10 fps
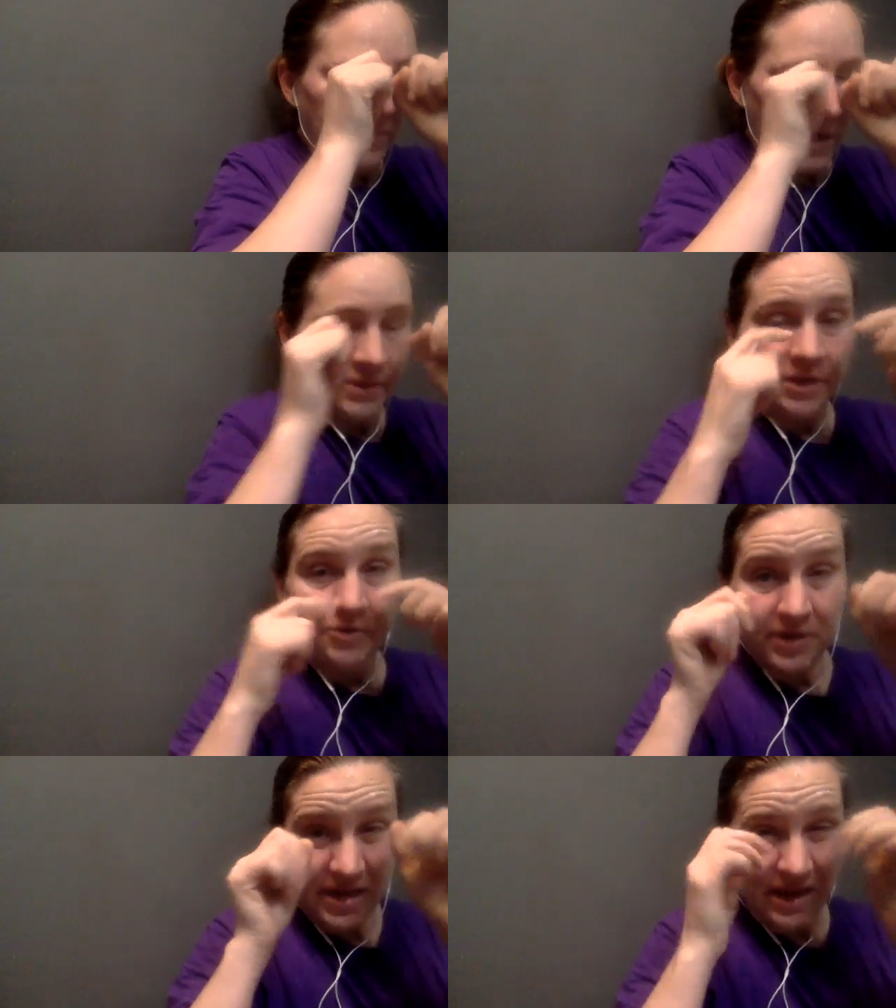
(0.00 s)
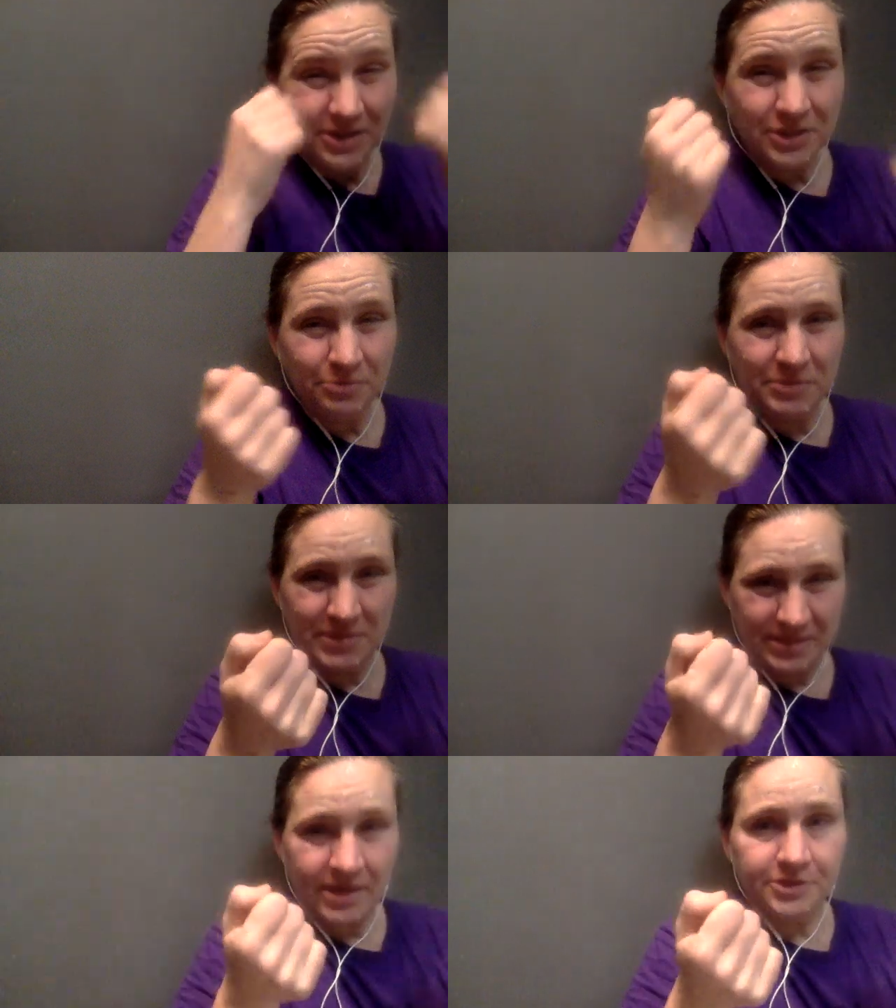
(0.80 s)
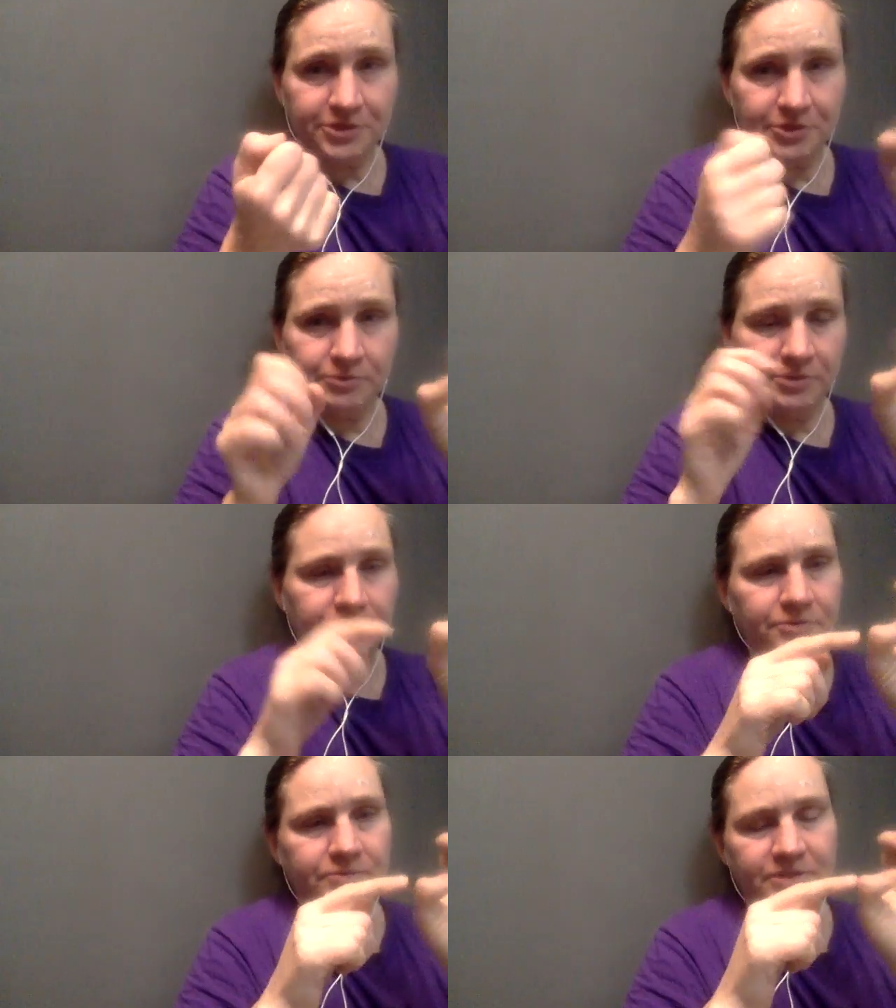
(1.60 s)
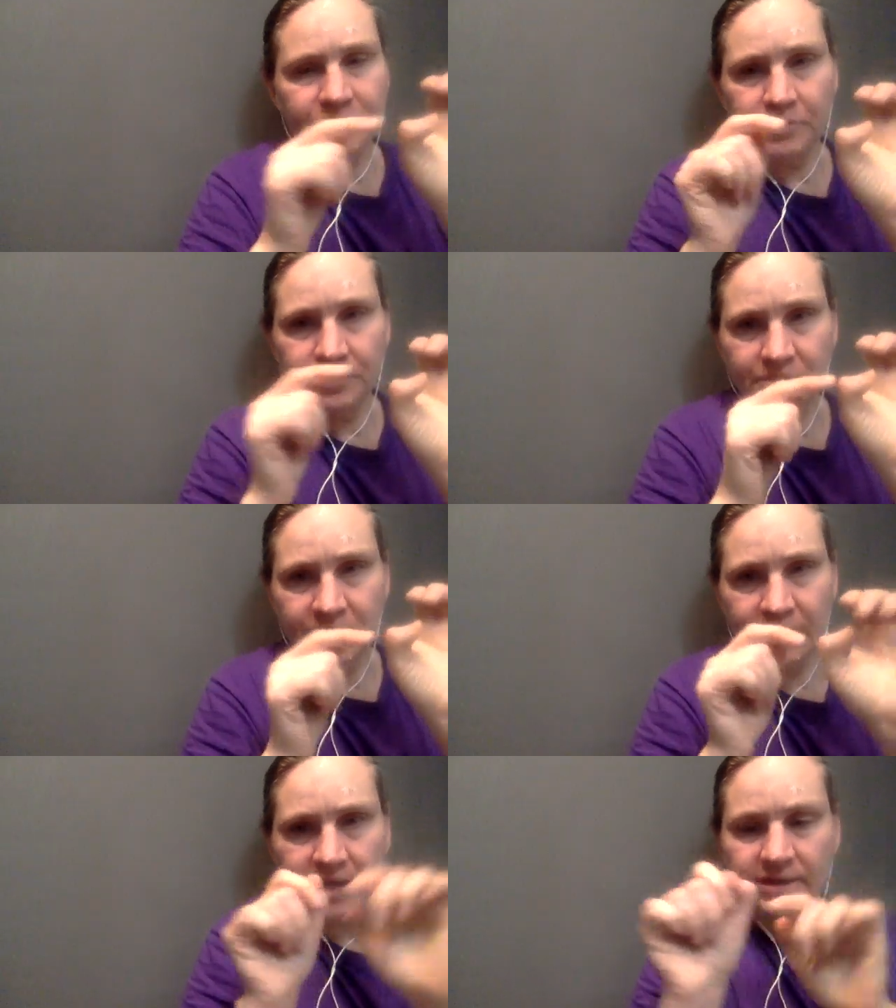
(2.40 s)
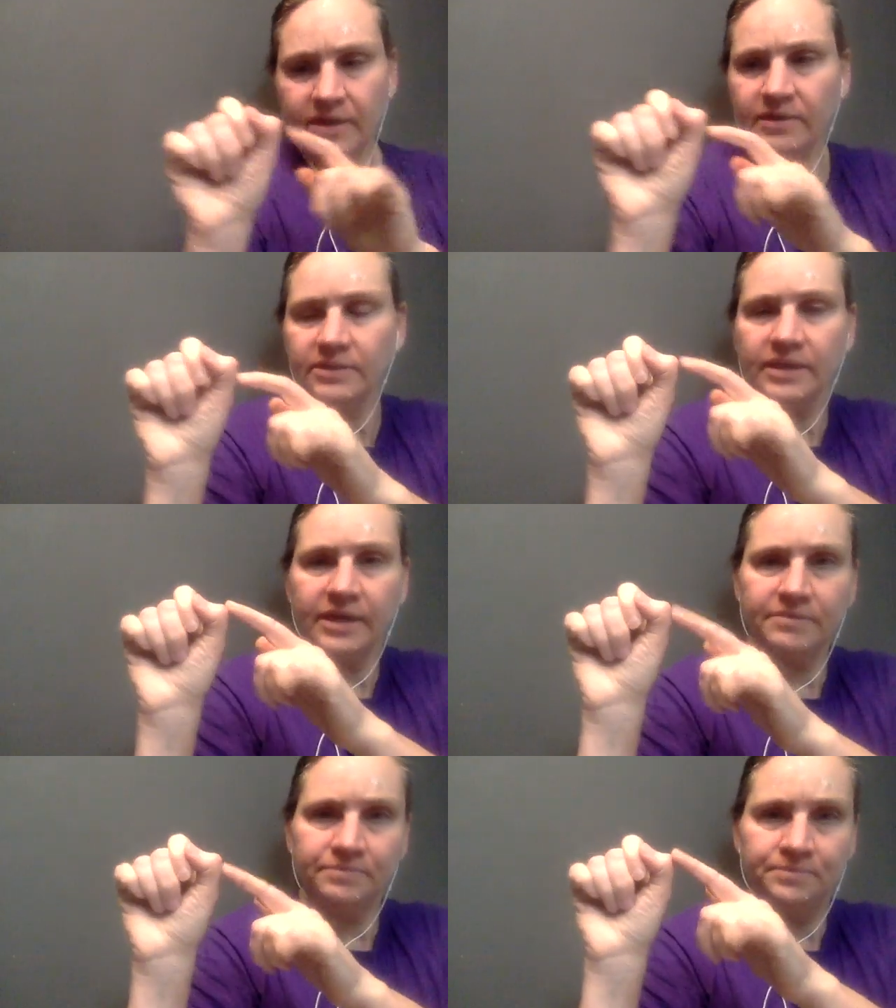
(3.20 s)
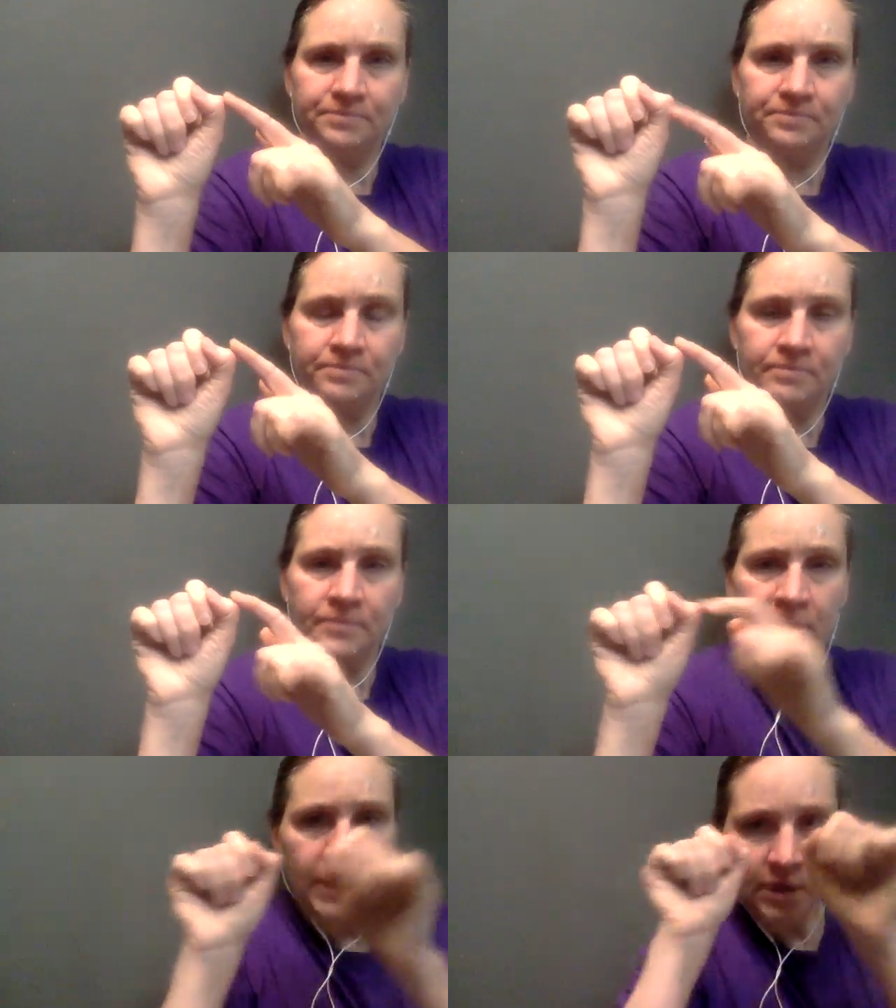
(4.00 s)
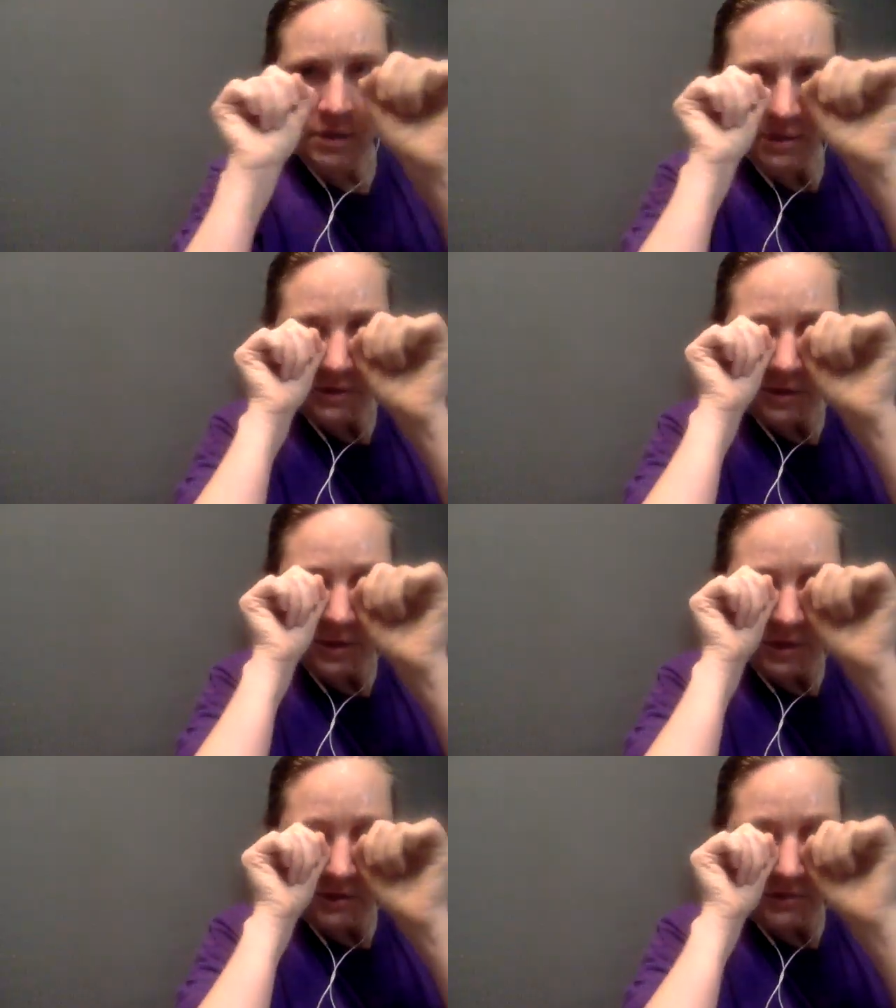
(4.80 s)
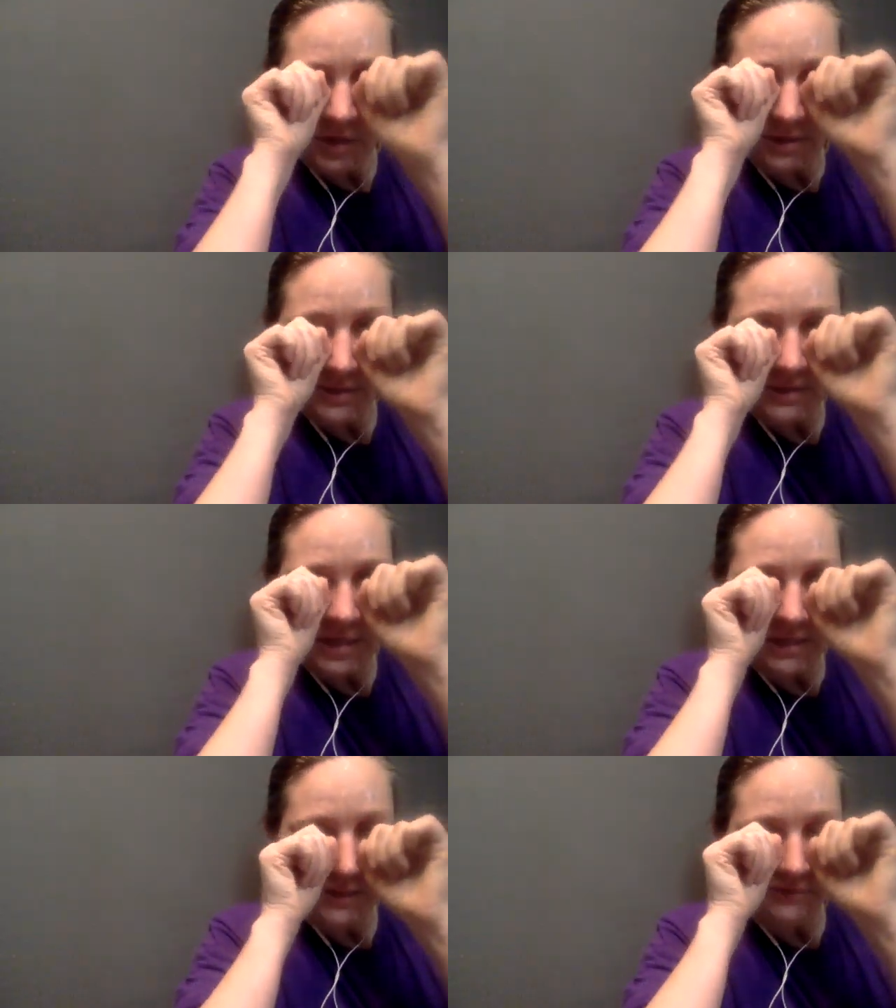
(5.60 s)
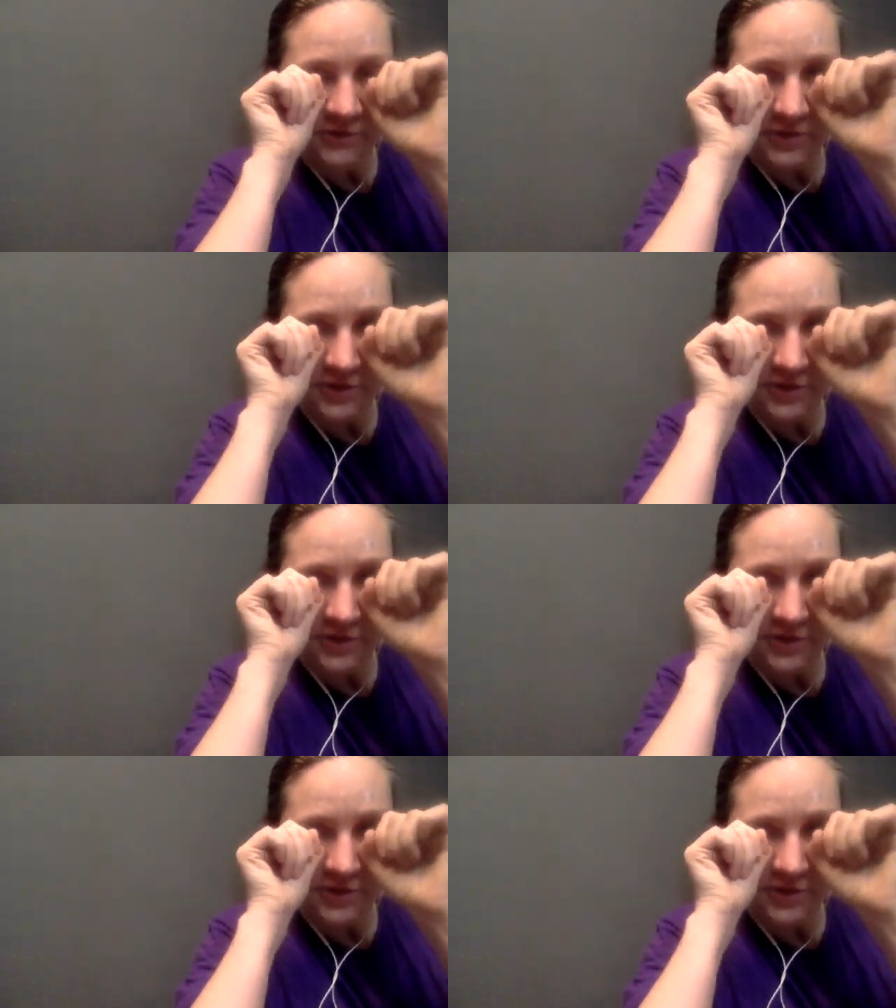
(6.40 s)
And then you can actually massage your own nose. So using that knuckle again, you're going to go down the sides of your